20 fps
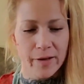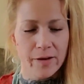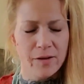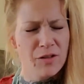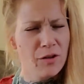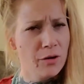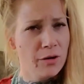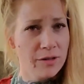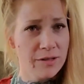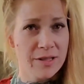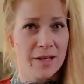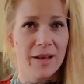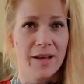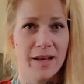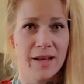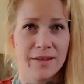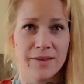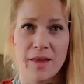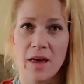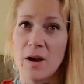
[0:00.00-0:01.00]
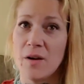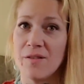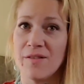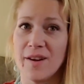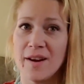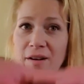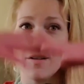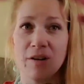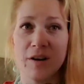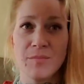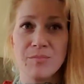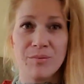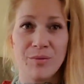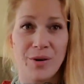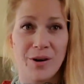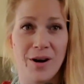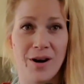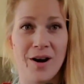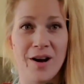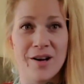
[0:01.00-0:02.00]
There's a very
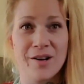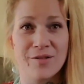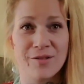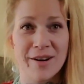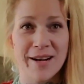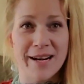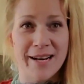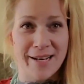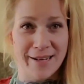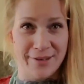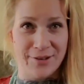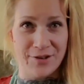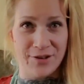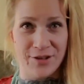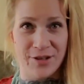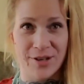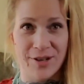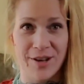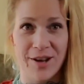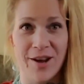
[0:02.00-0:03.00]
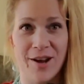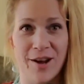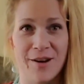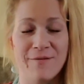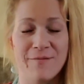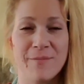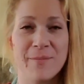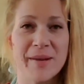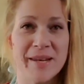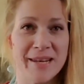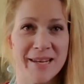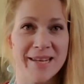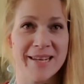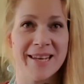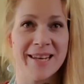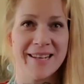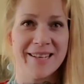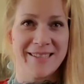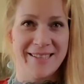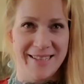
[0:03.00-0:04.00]
broad range of
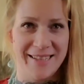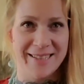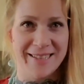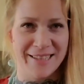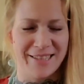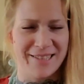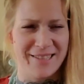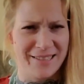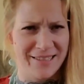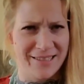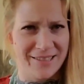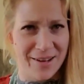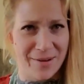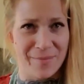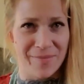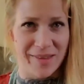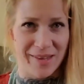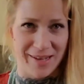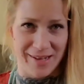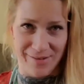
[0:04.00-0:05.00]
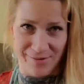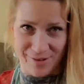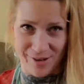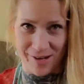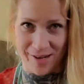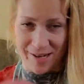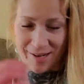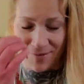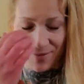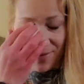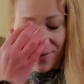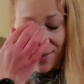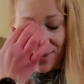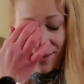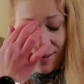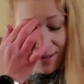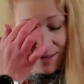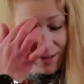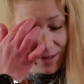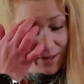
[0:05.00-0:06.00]
being addicted to something, right?
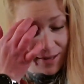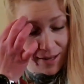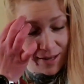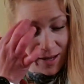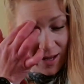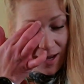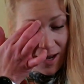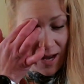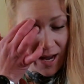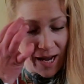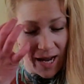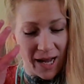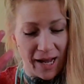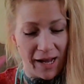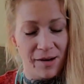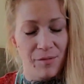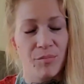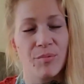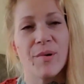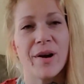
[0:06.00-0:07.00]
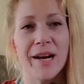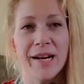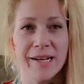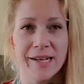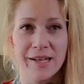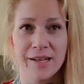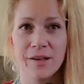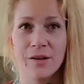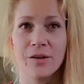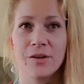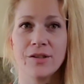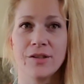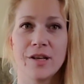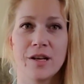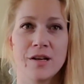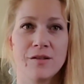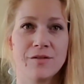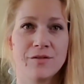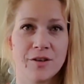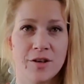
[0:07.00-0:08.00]
And breaking
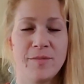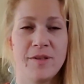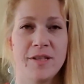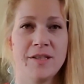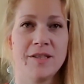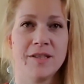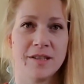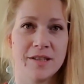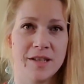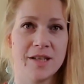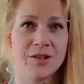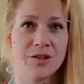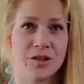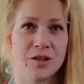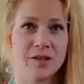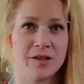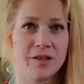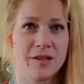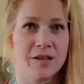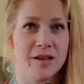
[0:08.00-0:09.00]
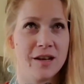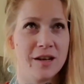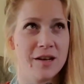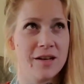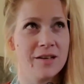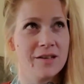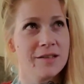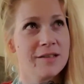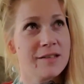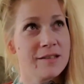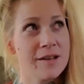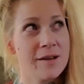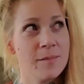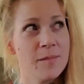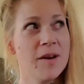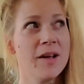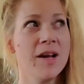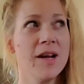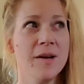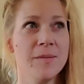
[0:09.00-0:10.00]
yourself from this addiction,
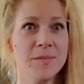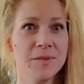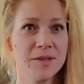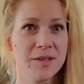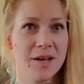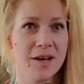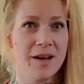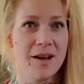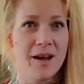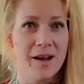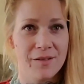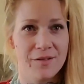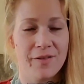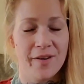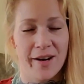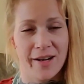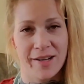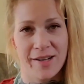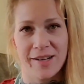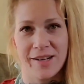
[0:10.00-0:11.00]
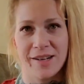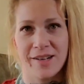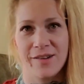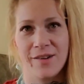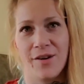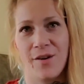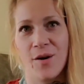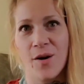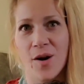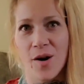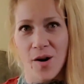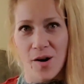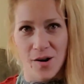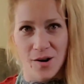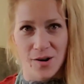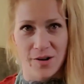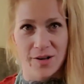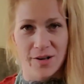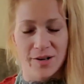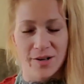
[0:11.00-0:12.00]
sometimes I find it
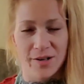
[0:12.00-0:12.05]
hard.